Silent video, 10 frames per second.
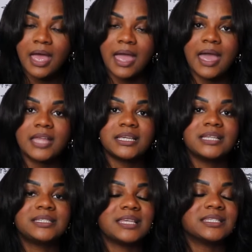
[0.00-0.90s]
And
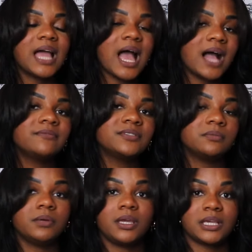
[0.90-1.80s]
it doesn't have to
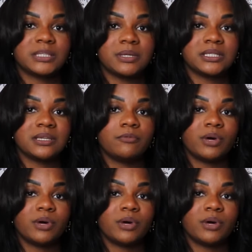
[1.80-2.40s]
be expensive.